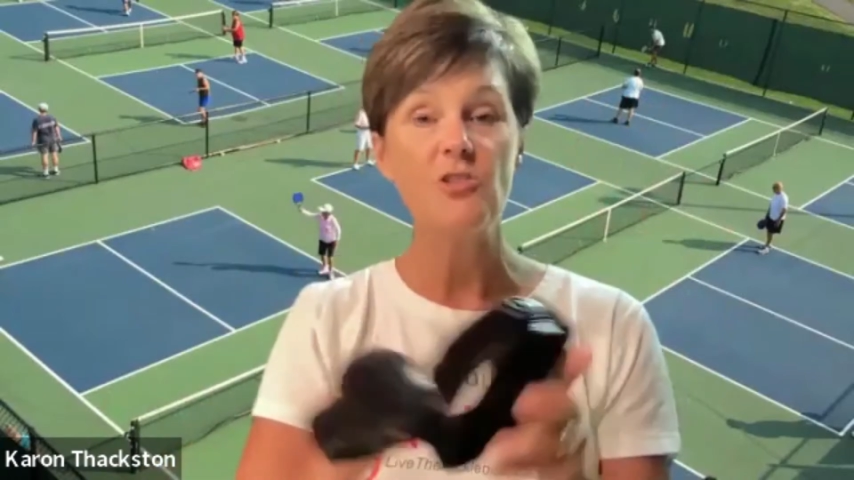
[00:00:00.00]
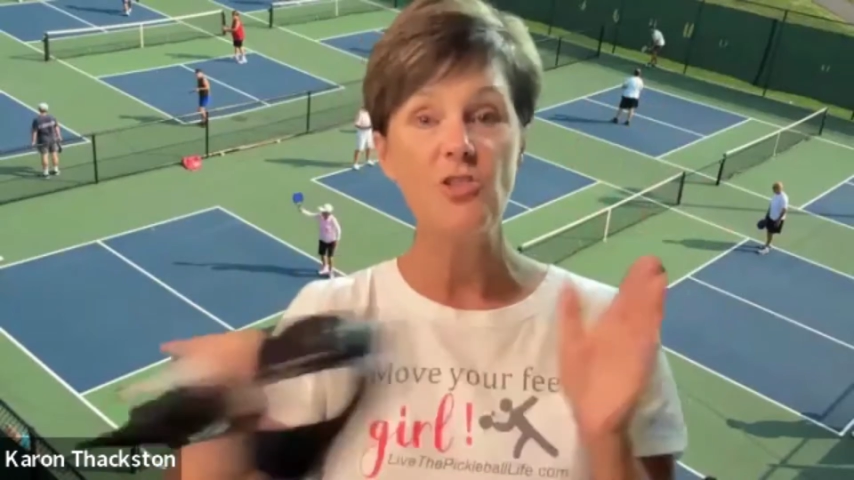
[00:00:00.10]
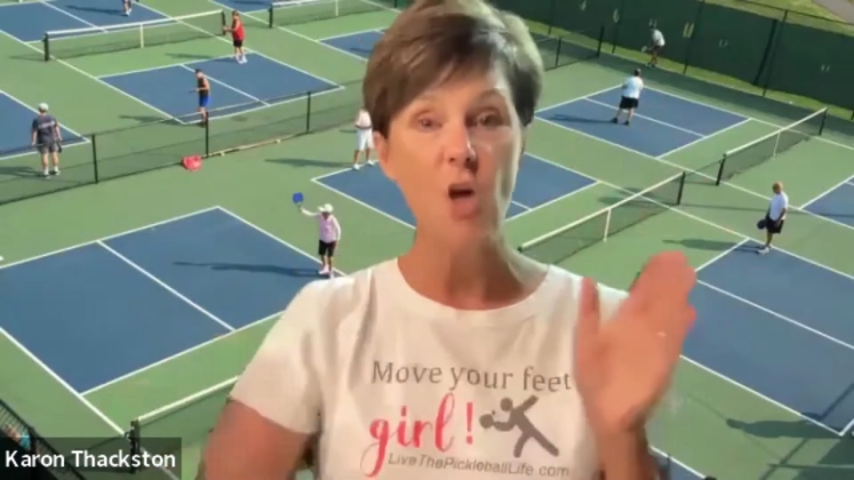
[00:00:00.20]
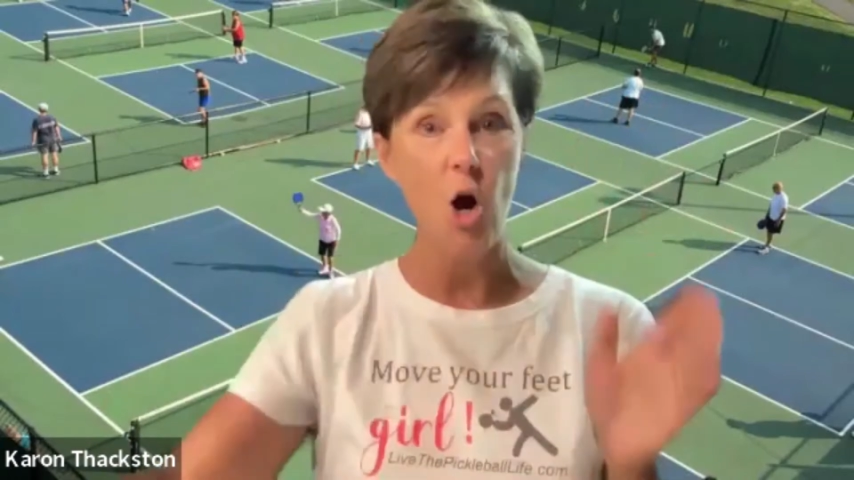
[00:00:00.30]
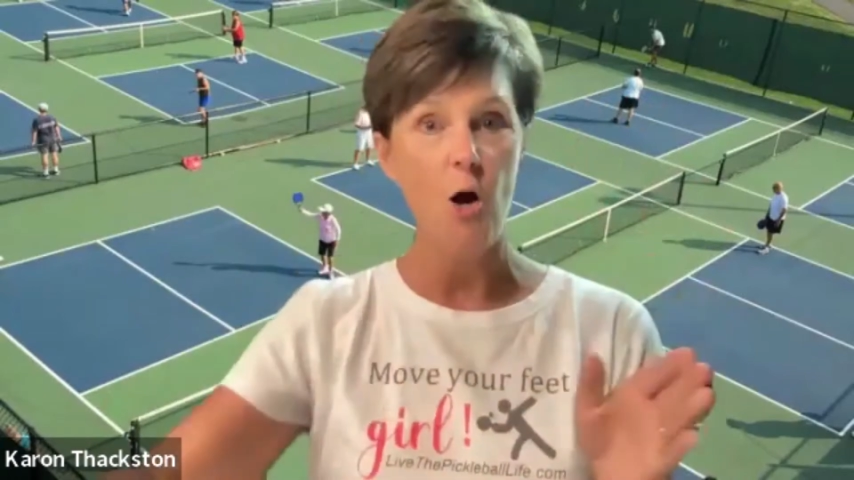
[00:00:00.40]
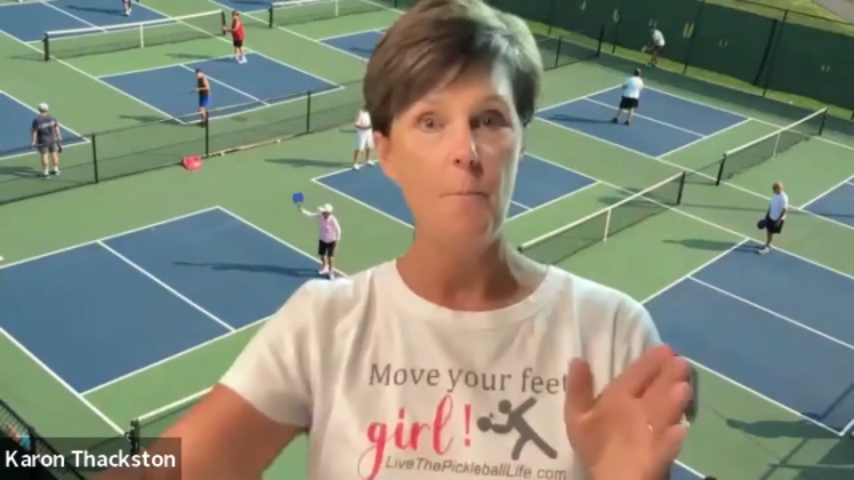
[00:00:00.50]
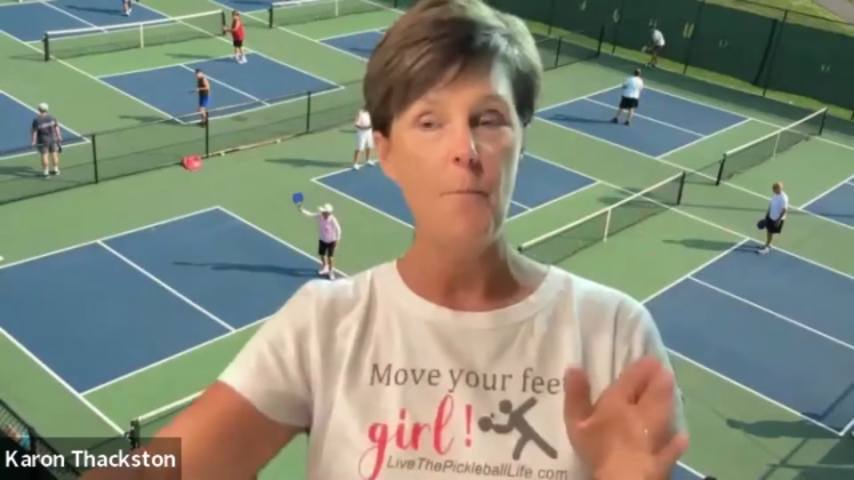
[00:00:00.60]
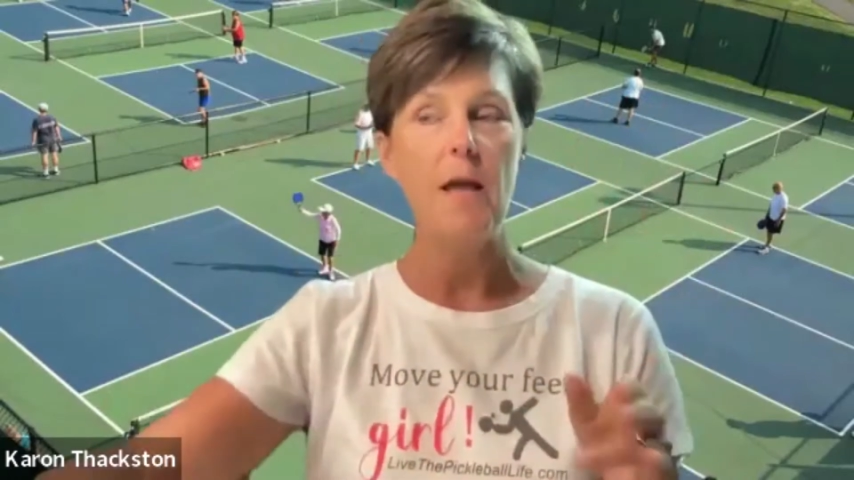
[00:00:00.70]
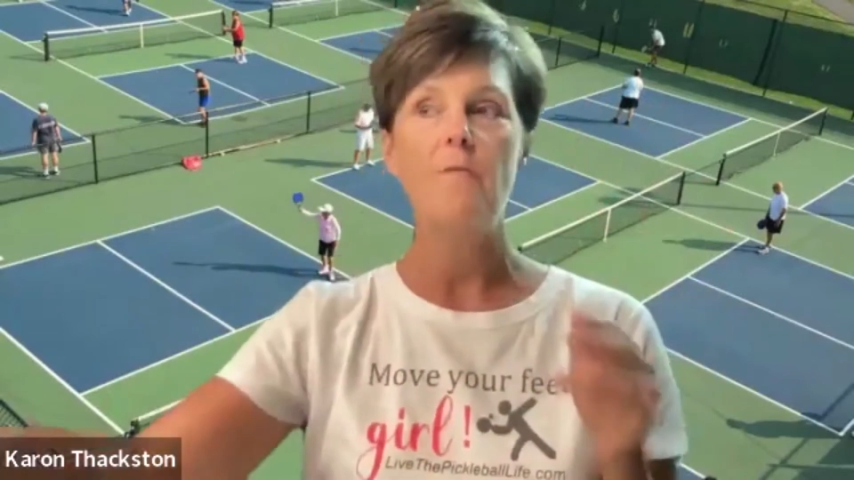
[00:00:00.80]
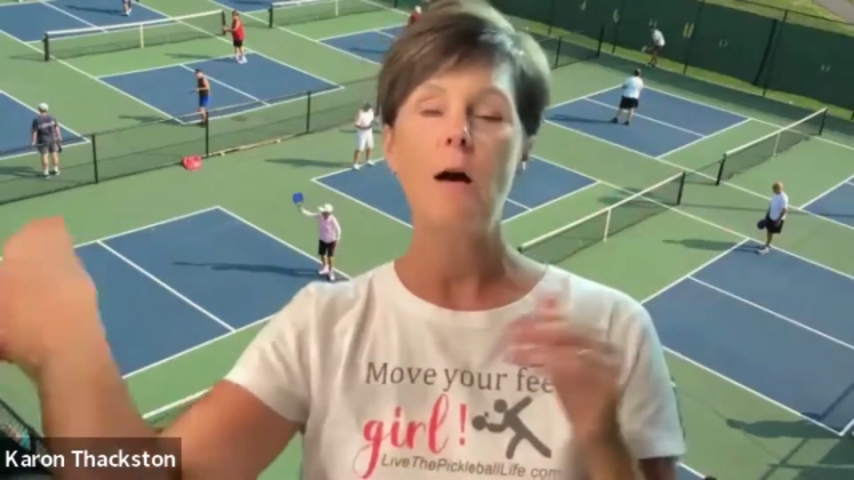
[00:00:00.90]

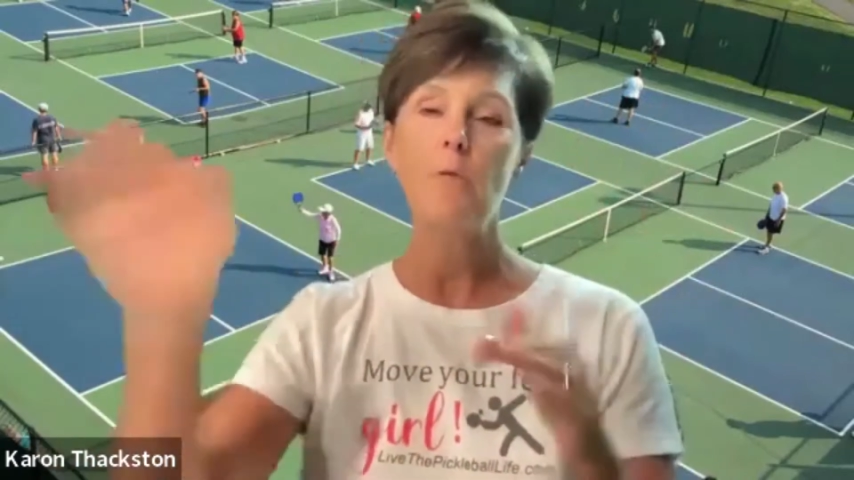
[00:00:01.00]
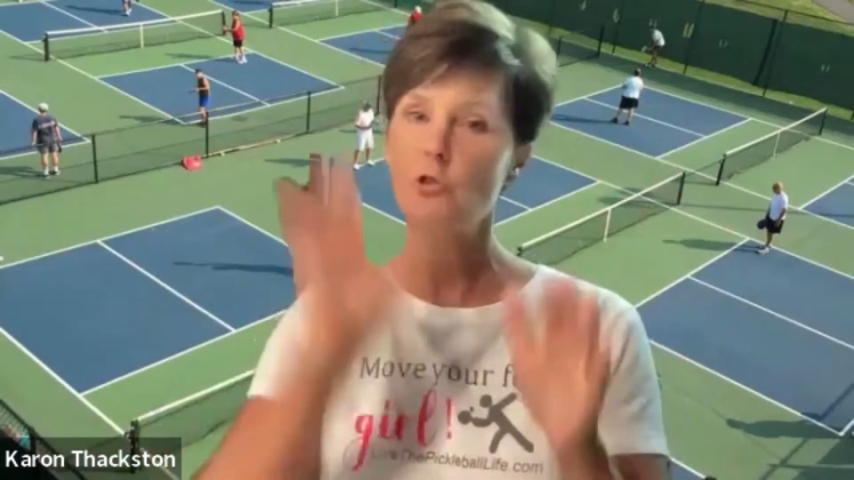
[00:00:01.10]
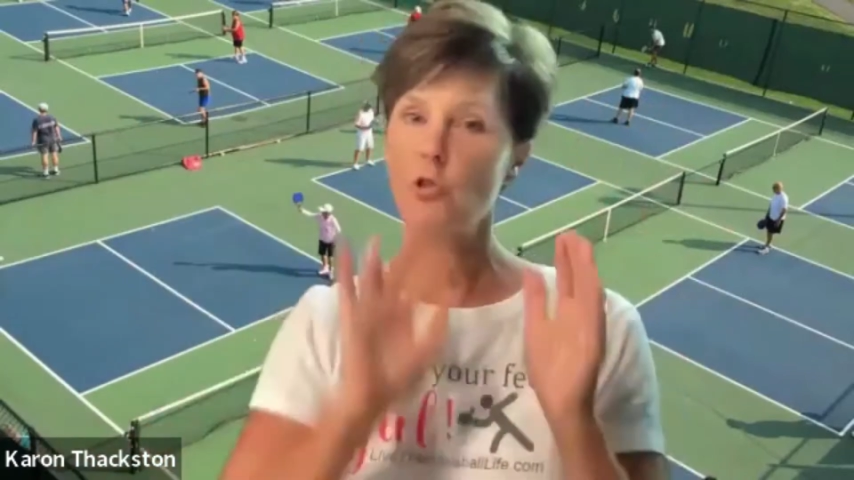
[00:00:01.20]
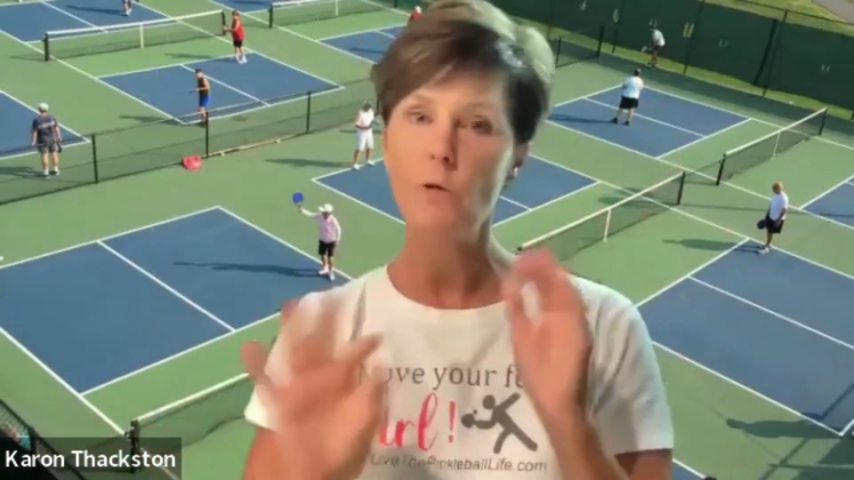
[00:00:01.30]
Some, if I was